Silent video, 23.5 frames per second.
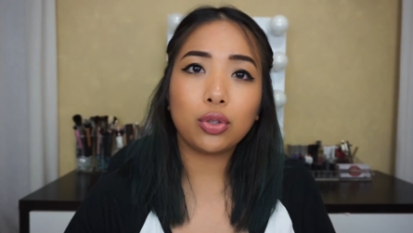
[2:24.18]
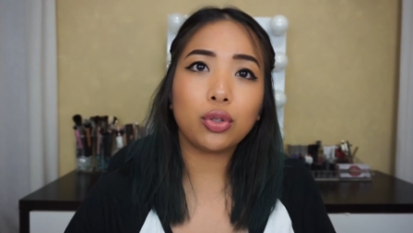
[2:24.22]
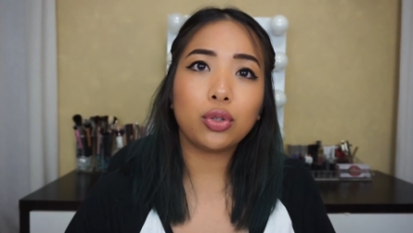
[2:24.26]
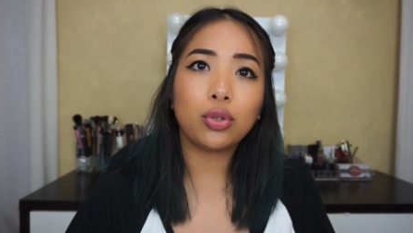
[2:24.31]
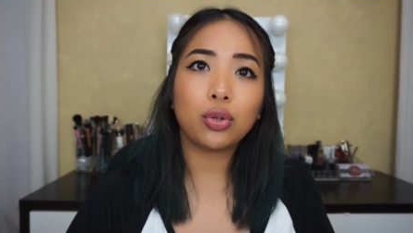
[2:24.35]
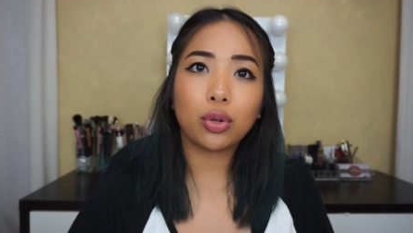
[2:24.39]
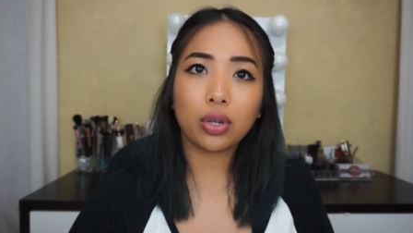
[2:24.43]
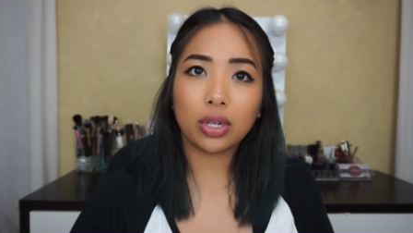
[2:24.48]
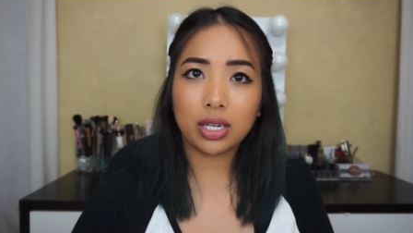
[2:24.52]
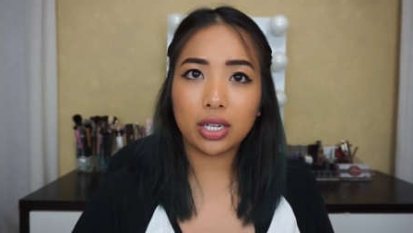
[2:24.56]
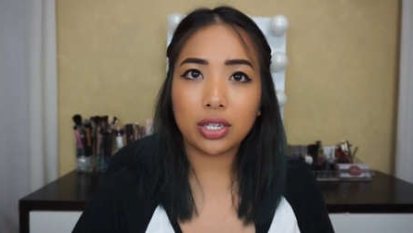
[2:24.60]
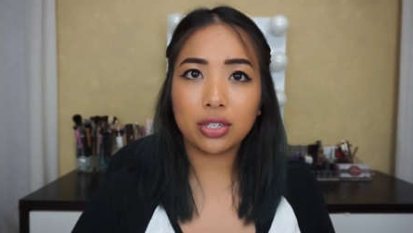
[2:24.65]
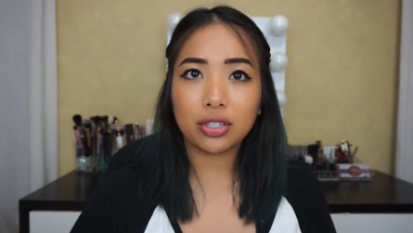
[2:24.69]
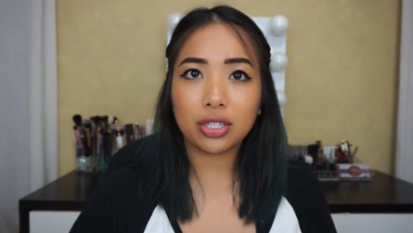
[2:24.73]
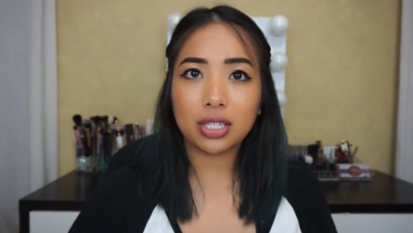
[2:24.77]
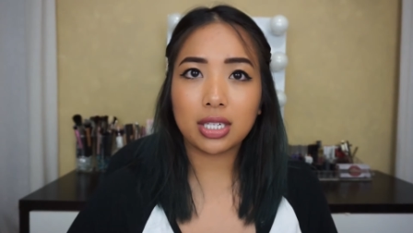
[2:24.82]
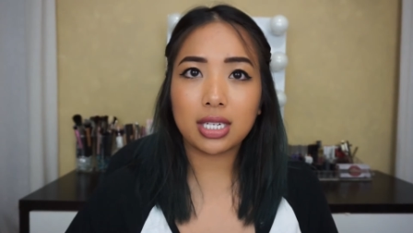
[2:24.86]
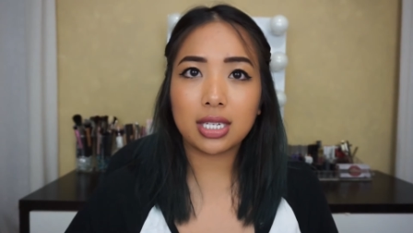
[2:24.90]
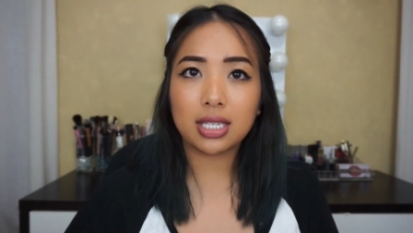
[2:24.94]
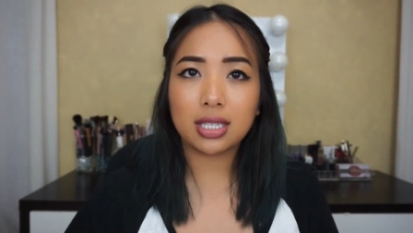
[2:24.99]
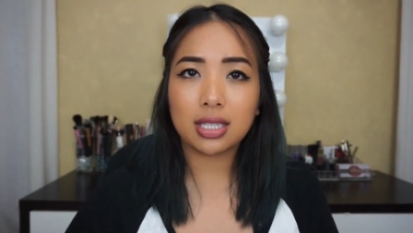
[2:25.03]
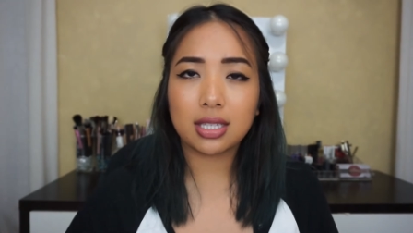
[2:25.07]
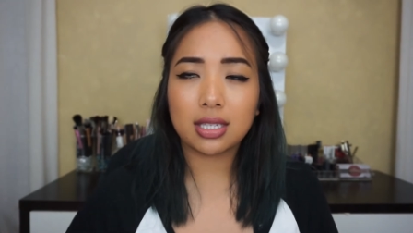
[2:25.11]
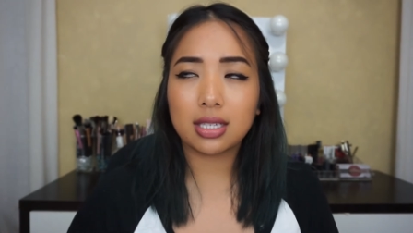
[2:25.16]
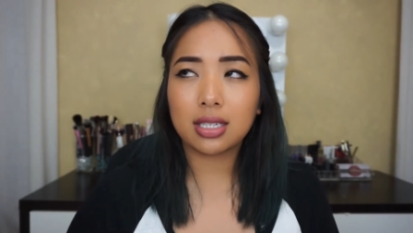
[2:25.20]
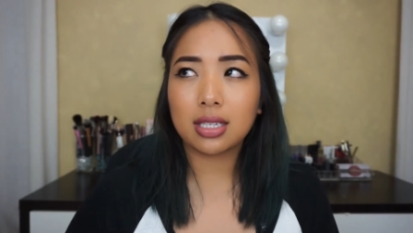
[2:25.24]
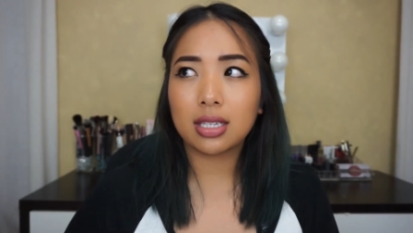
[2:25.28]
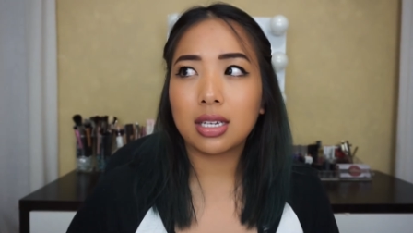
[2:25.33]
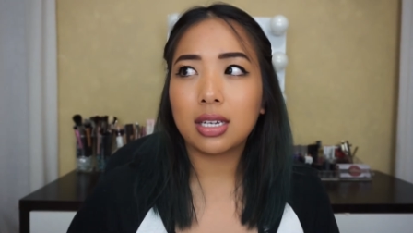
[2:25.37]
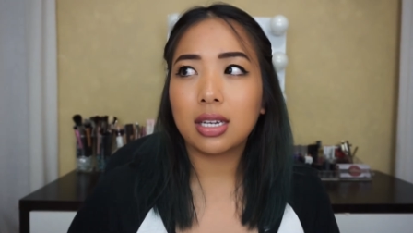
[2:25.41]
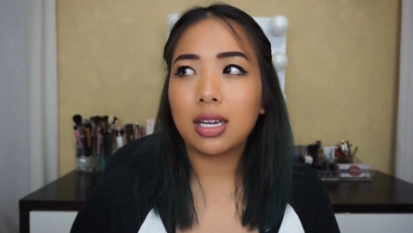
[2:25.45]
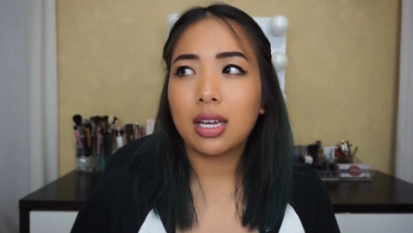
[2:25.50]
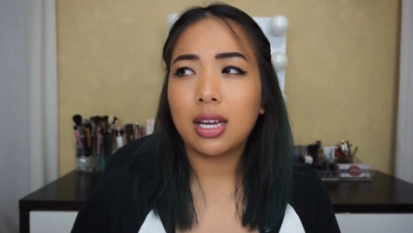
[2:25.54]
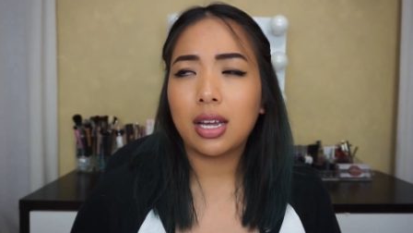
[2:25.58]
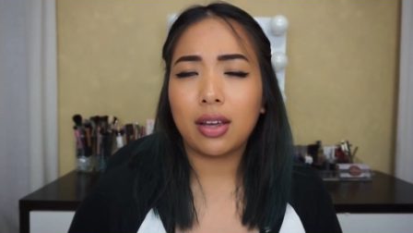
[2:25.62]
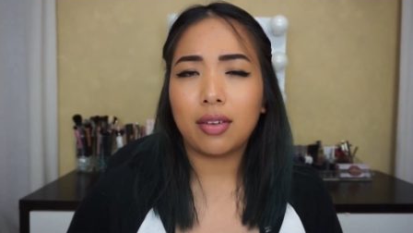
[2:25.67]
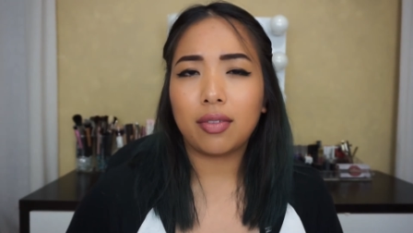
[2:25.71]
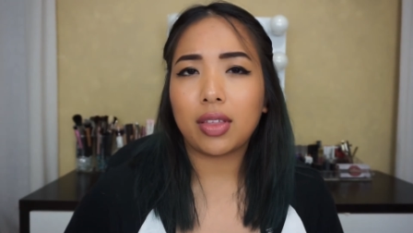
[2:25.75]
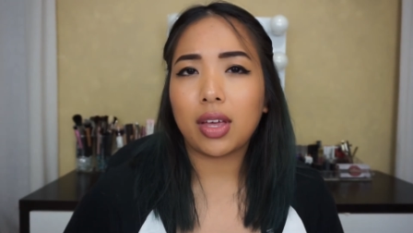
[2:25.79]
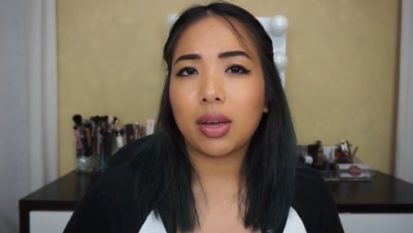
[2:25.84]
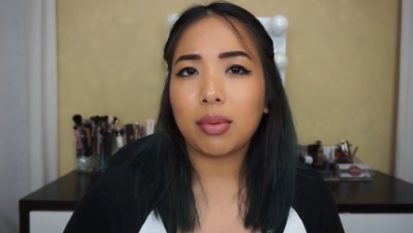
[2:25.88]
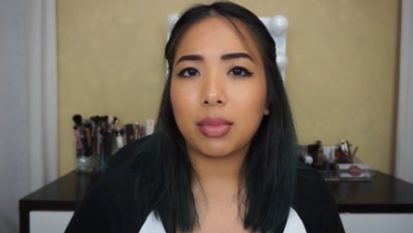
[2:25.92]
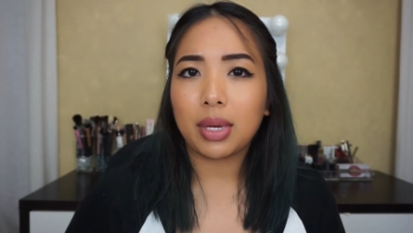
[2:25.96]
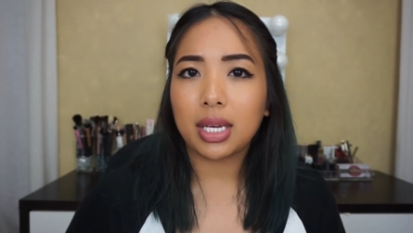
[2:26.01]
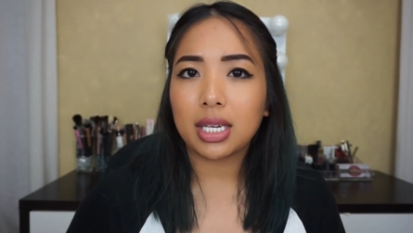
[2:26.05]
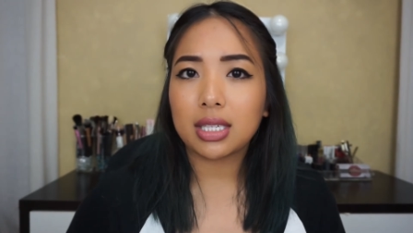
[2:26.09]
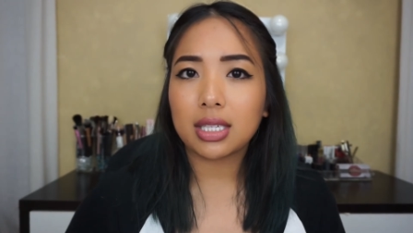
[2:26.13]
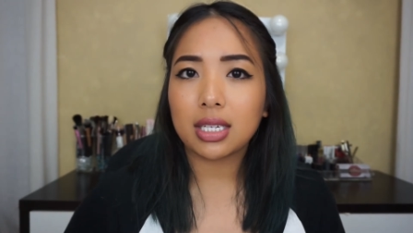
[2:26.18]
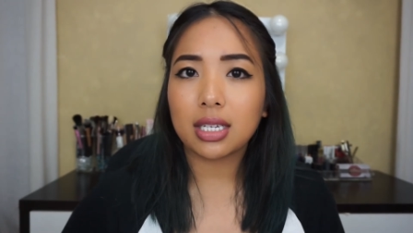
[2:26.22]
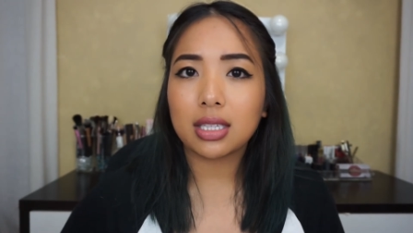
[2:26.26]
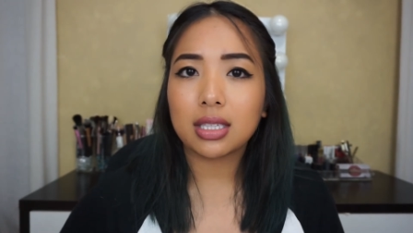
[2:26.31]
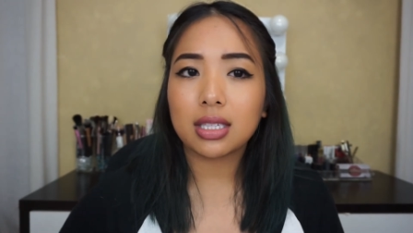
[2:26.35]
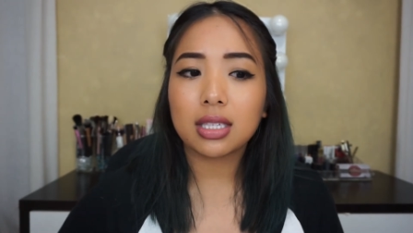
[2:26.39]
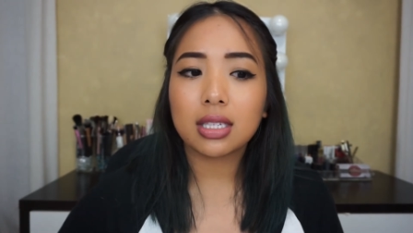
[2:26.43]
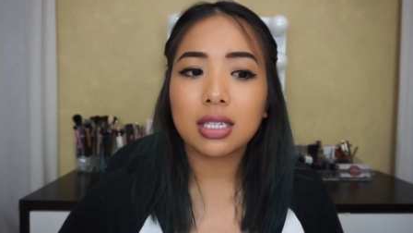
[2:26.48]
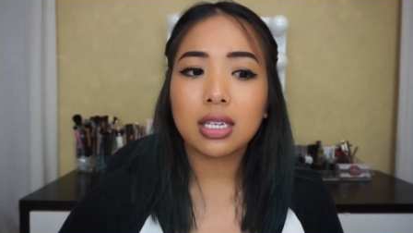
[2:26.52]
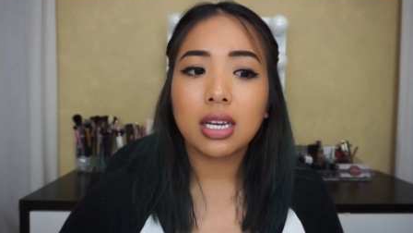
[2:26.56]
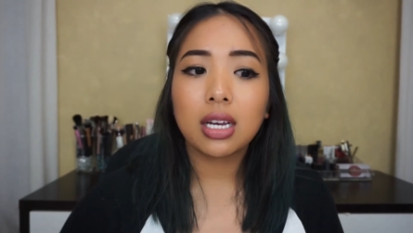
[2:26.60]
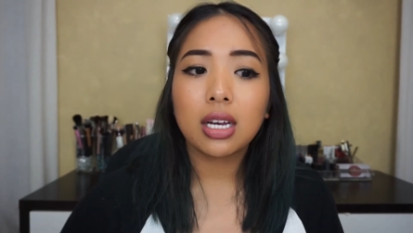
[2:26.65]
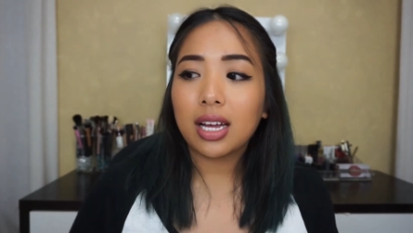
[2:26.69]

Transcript: your interests, if that makes sense.